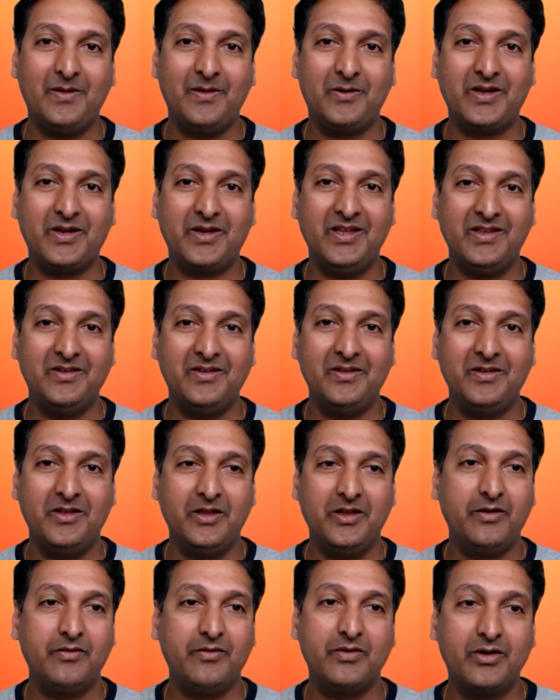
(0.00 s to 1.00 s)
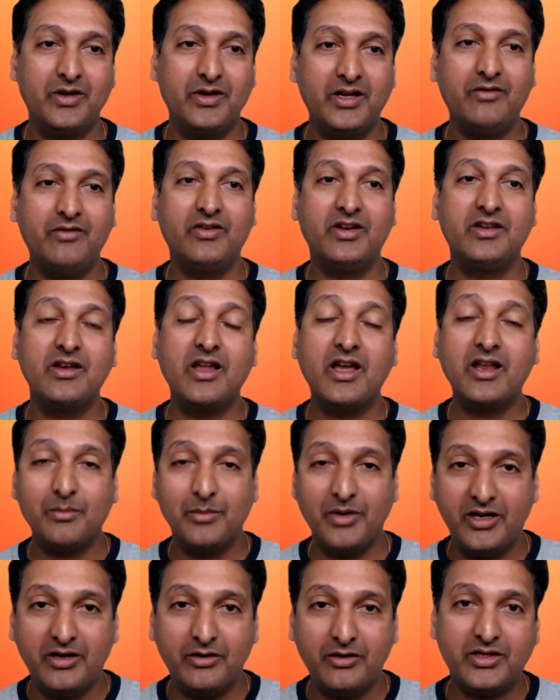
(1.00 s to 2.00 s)
Okay? If you read
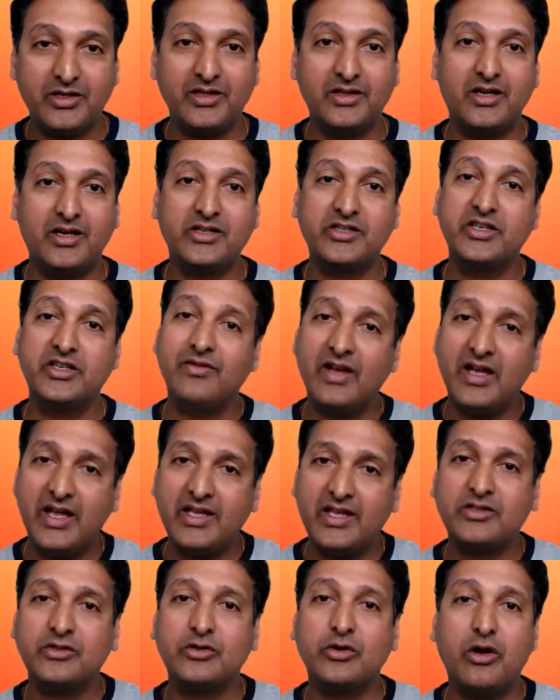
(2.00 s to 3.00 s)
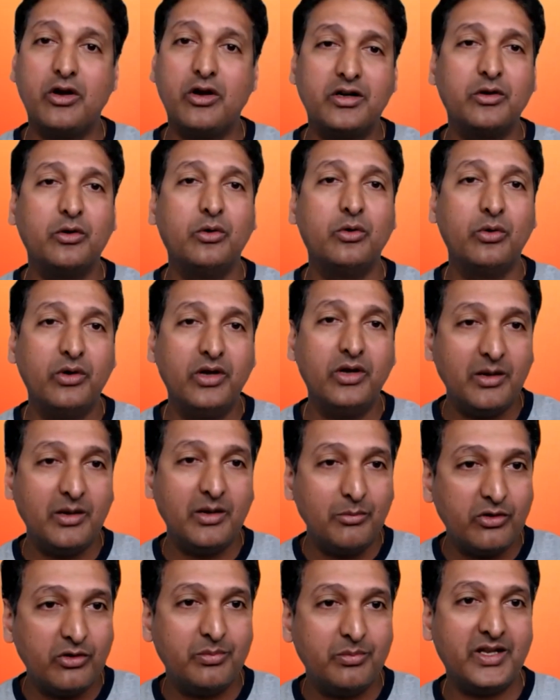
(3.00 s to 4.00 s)
Vijnana Bhairava Tantra, Shiva has talked only
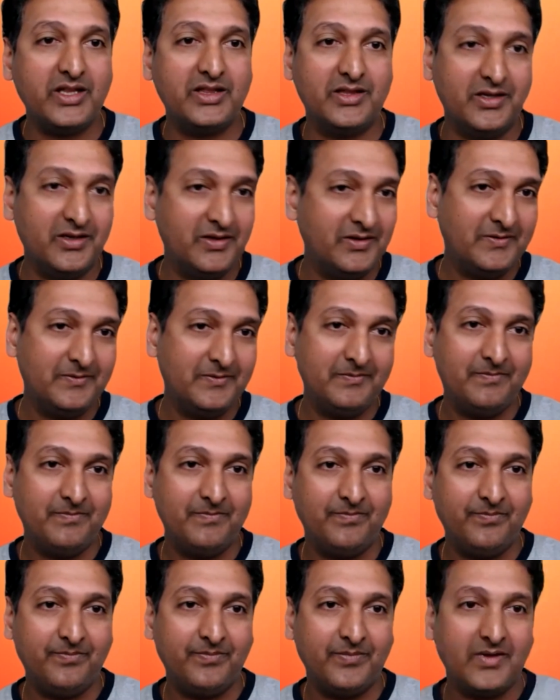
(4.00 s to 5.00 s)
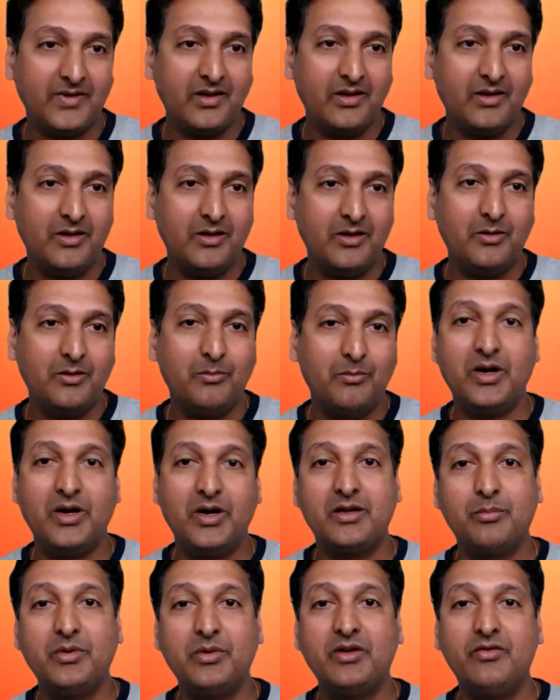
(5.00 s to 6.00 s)
about breath.
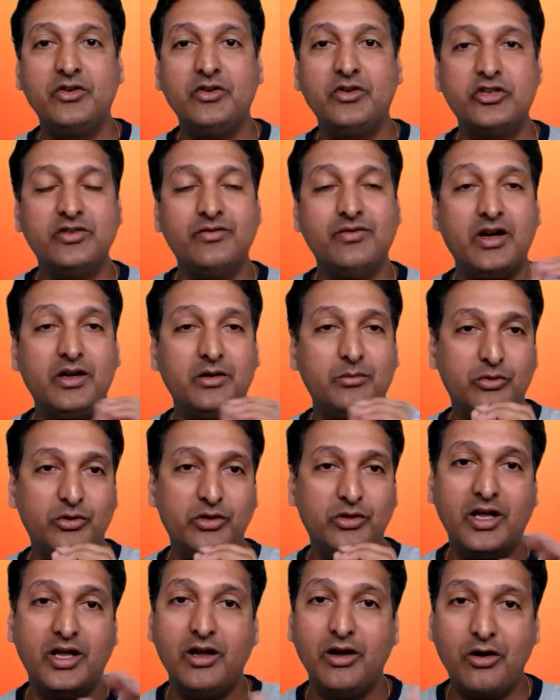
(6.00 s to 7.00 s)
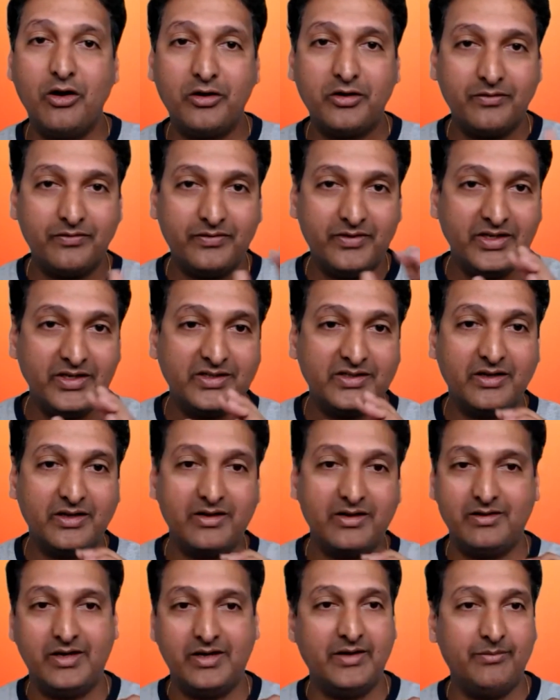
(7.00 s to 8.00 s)
But between Shiva and Buddha, a lot of things
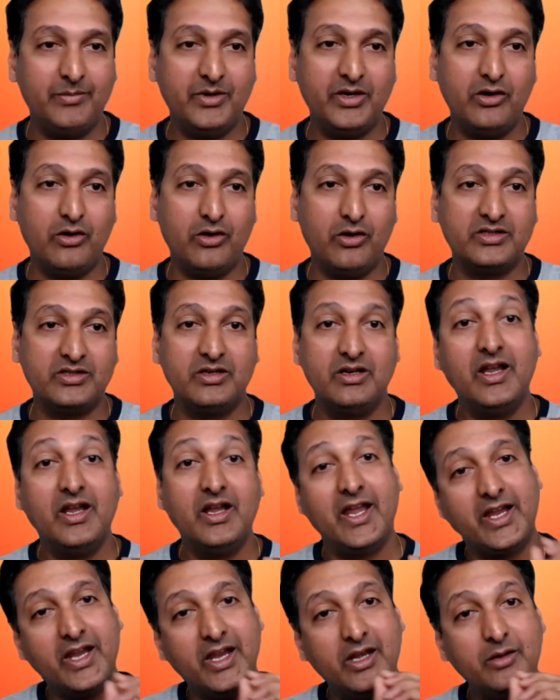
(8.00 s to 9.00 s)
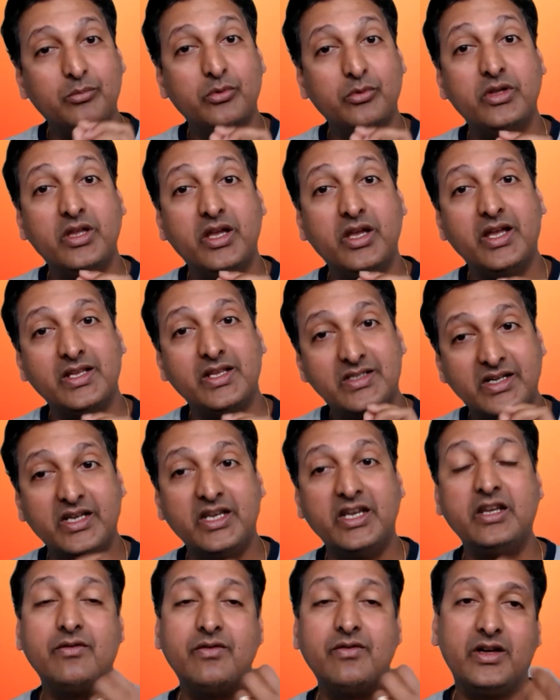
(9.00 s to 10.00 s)
have been lost. Again, Buddha has
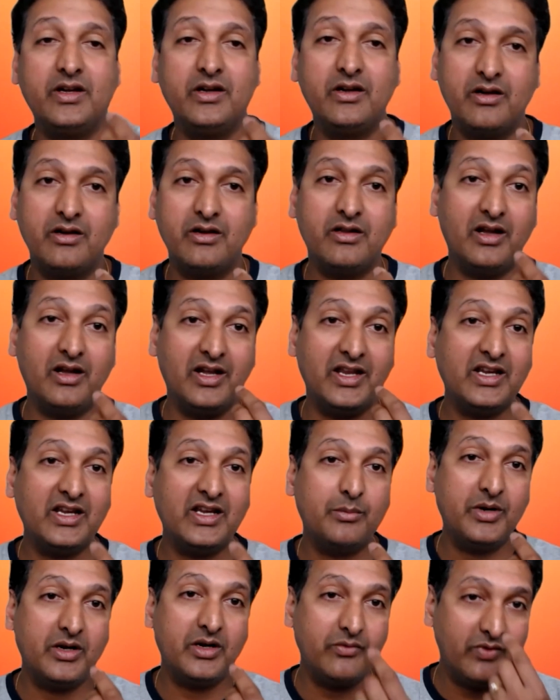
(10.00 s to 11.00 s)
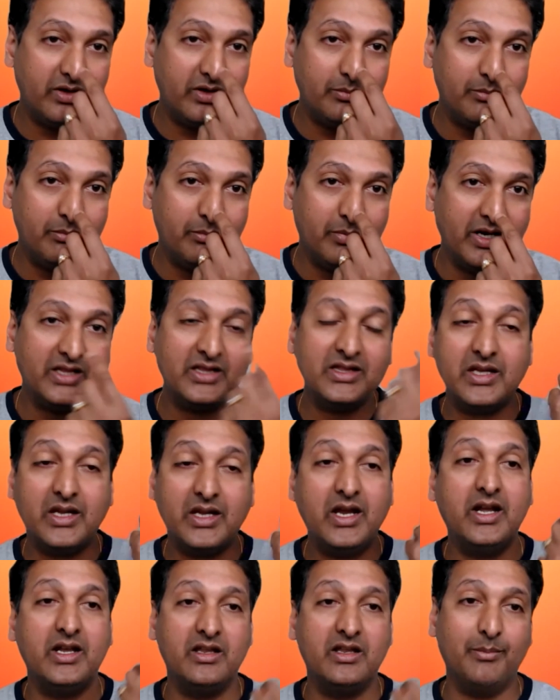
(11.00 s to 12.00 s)
reinvented the link between breath
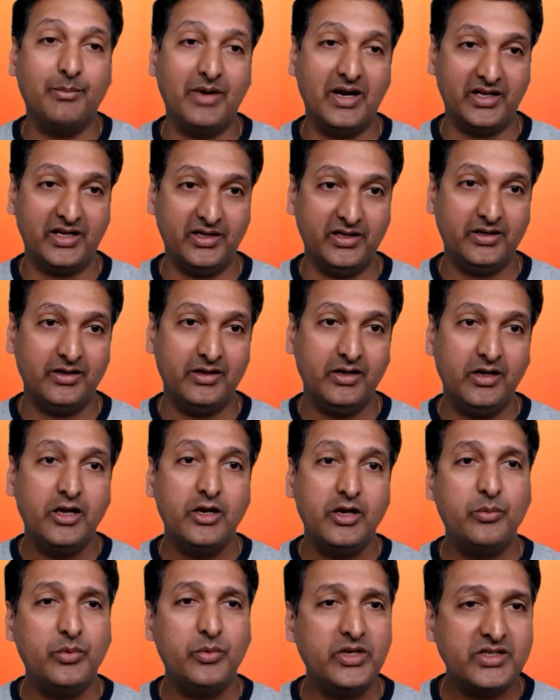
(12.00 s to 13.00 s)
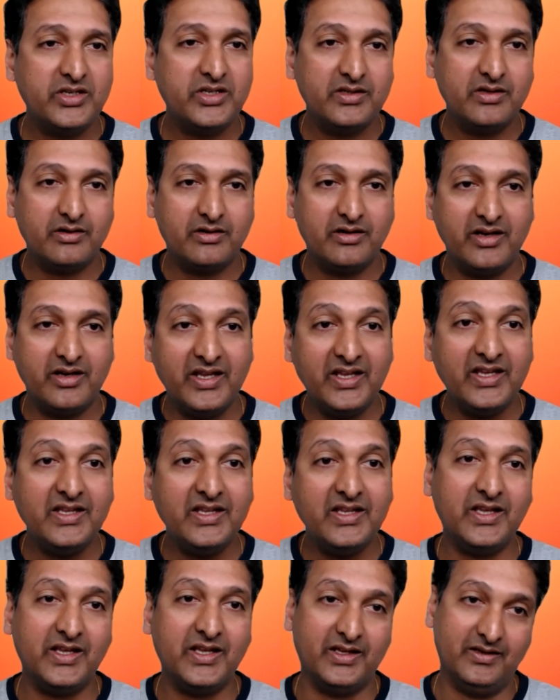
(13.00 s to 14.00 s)
and the mind, which is a
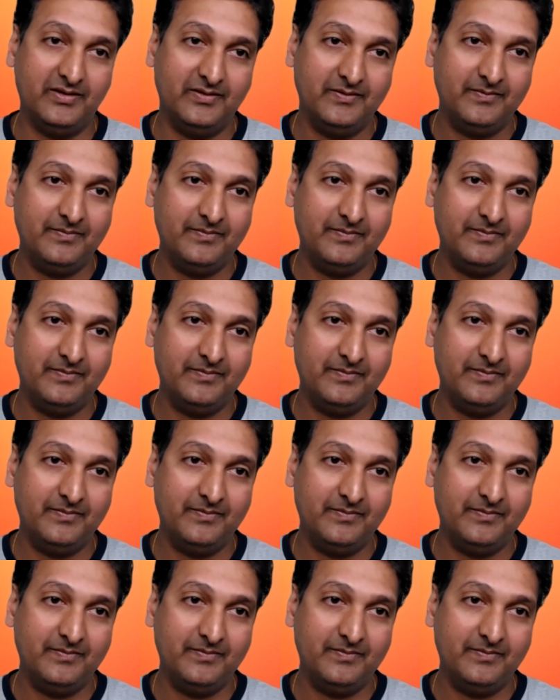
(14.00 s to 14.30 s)
key thing.